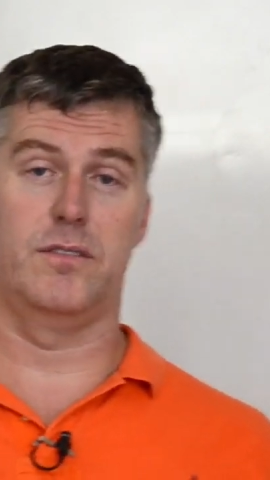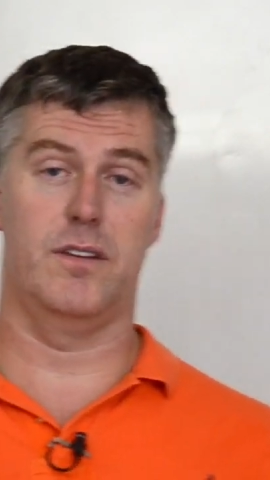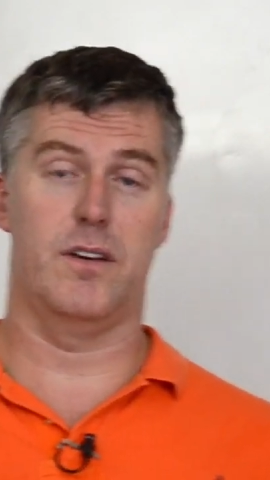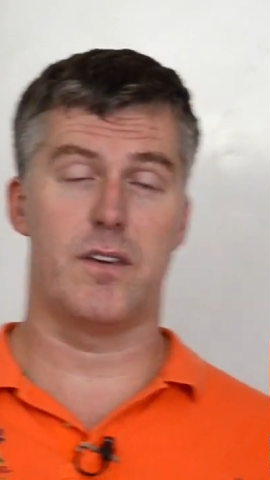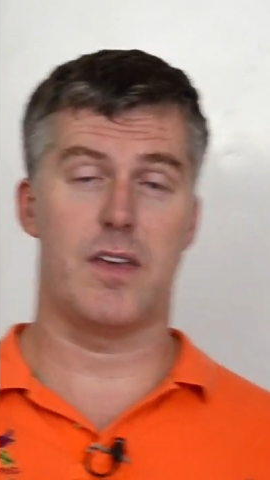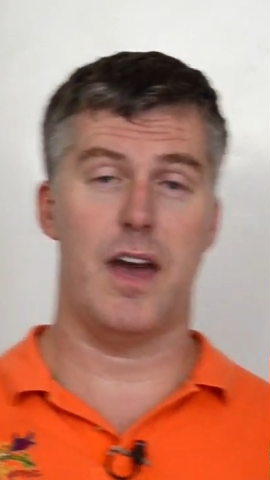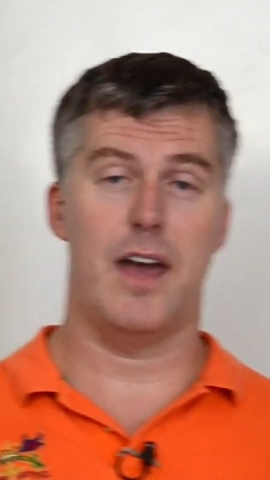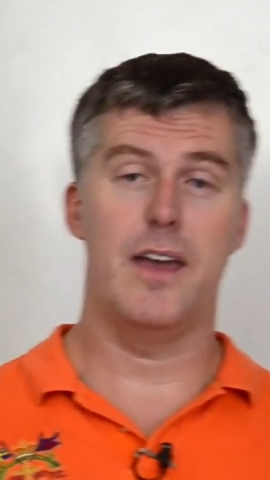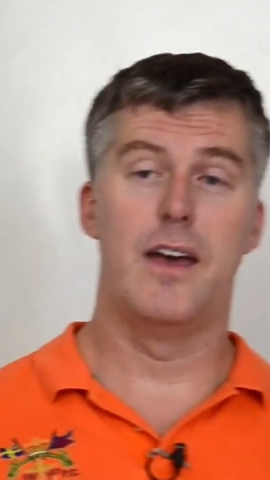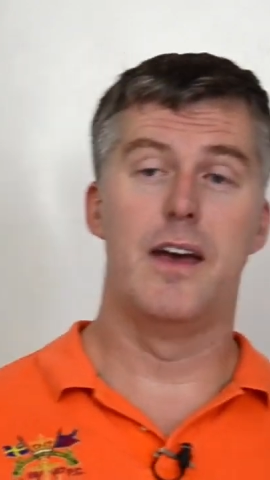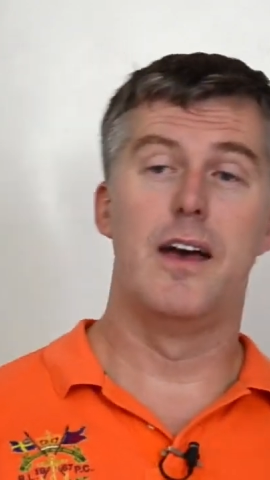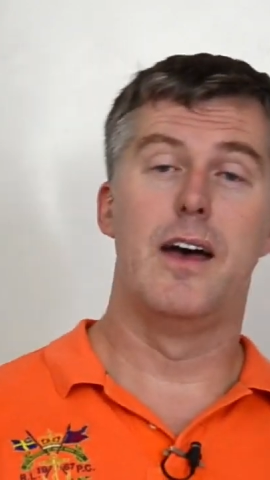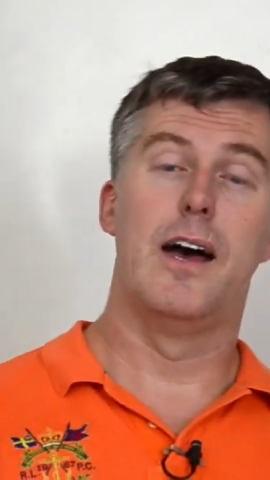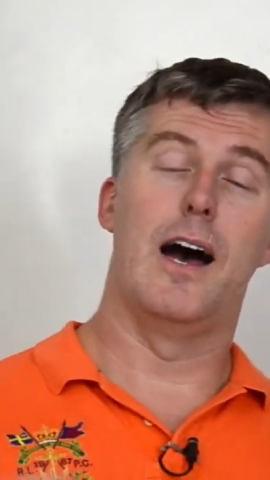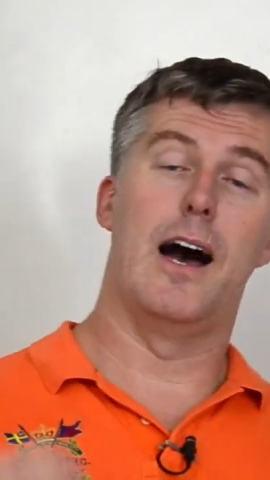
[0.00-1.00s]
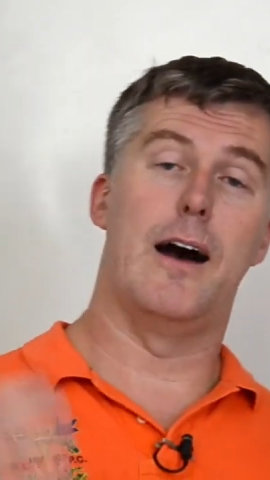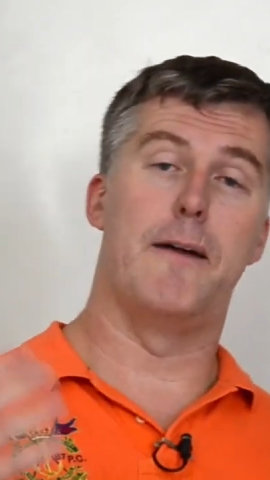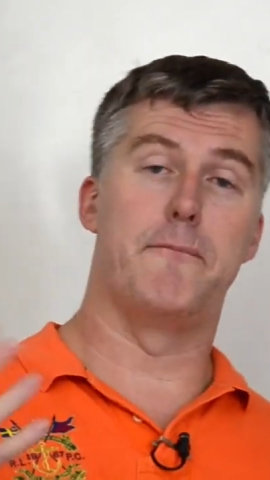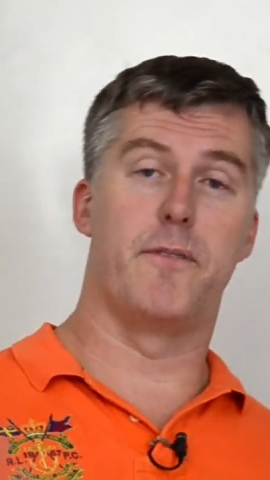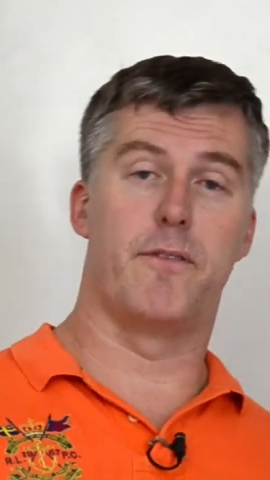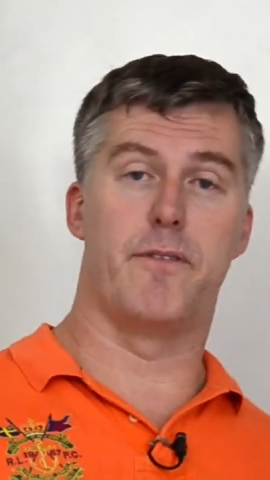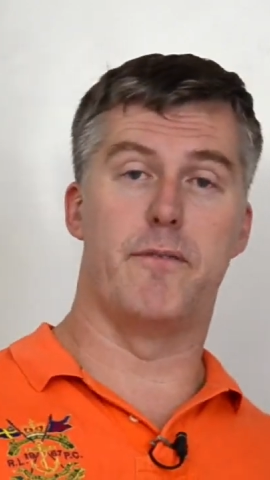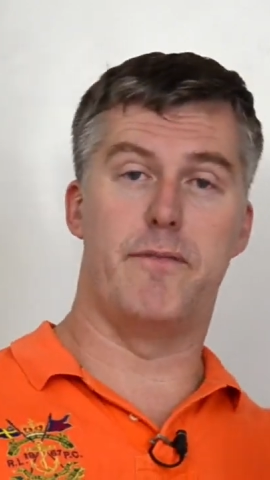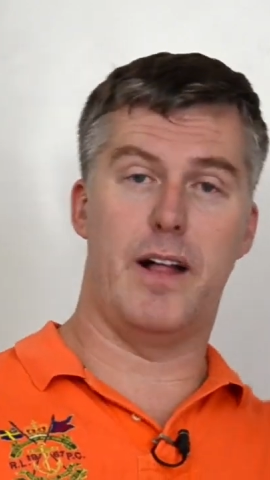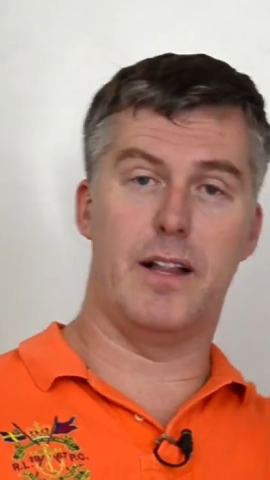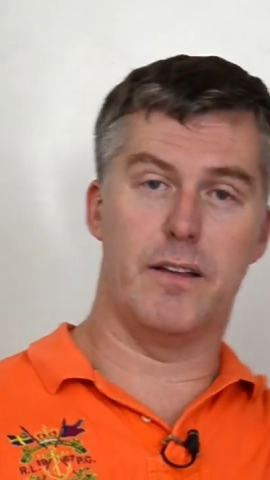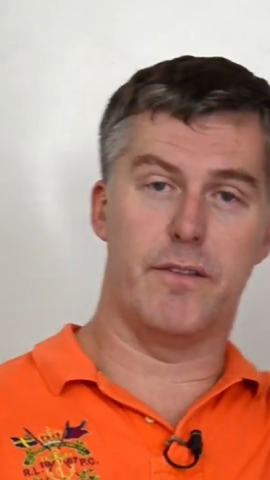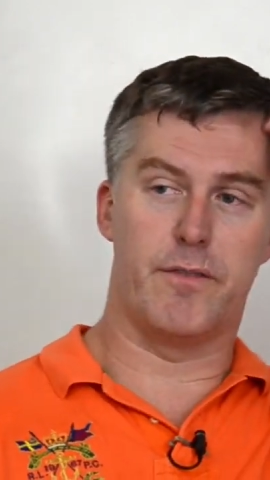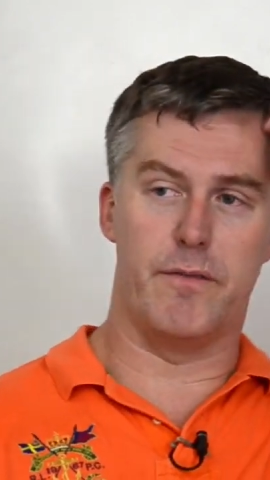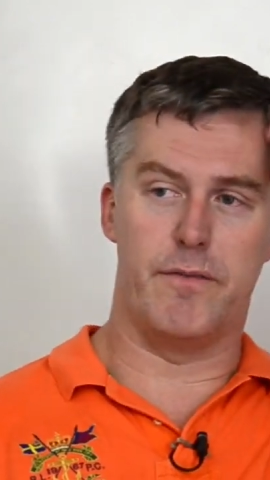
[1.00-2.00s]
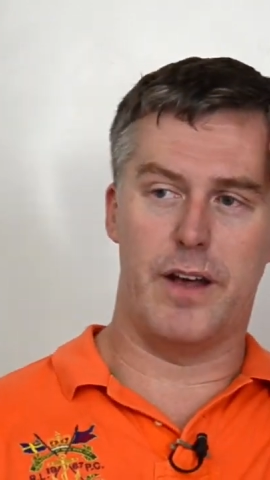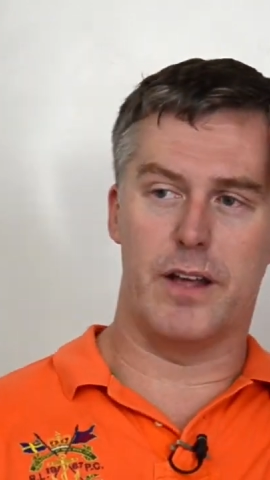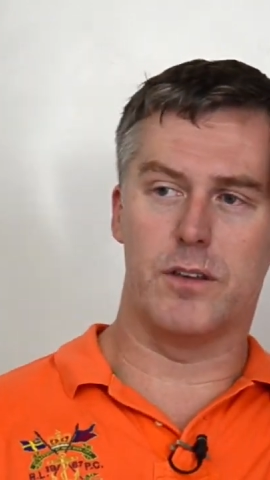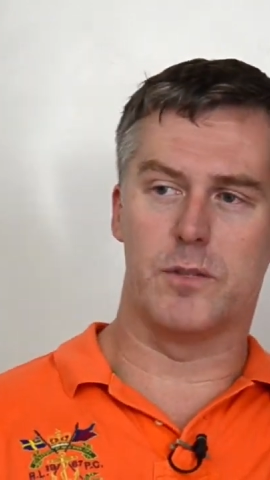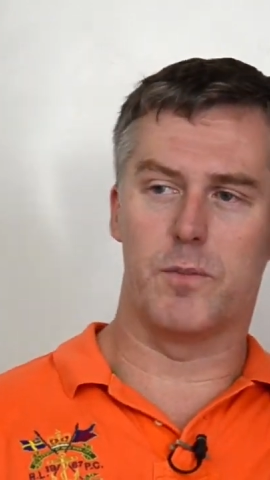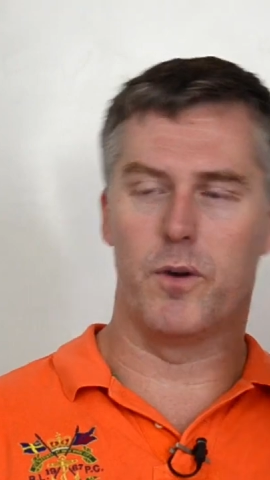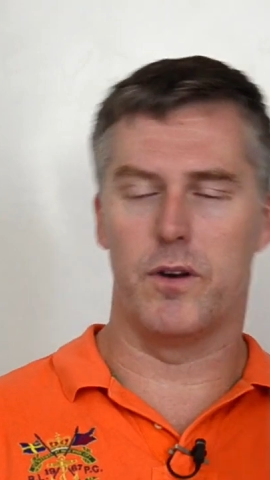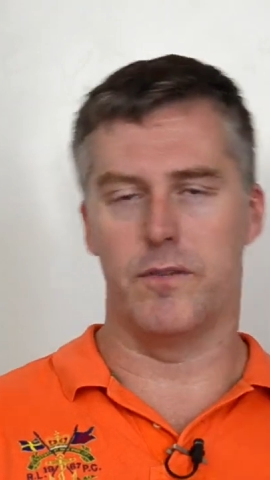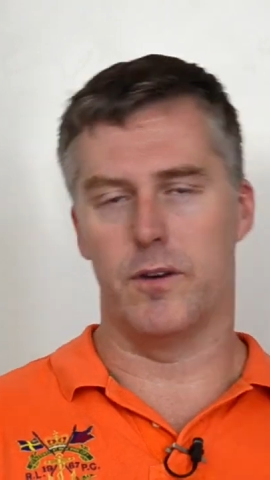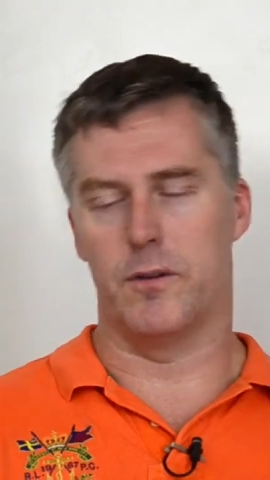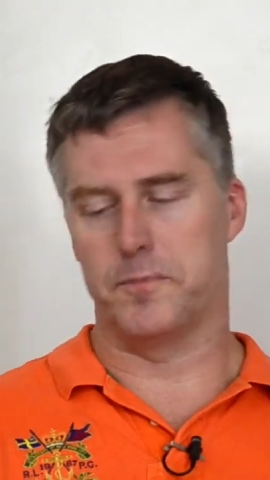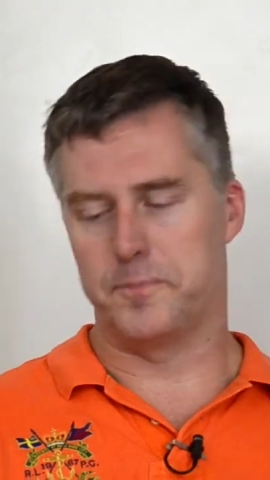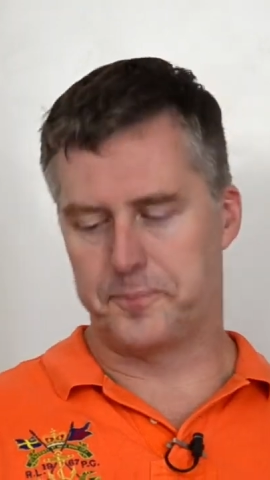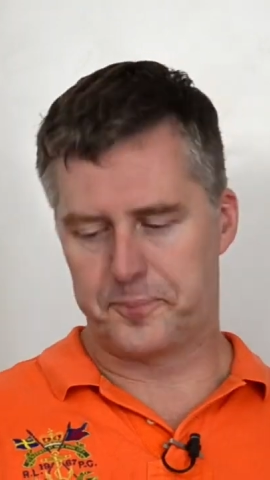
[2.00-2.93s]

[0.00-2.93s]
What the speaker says: Okay, from value's point of view.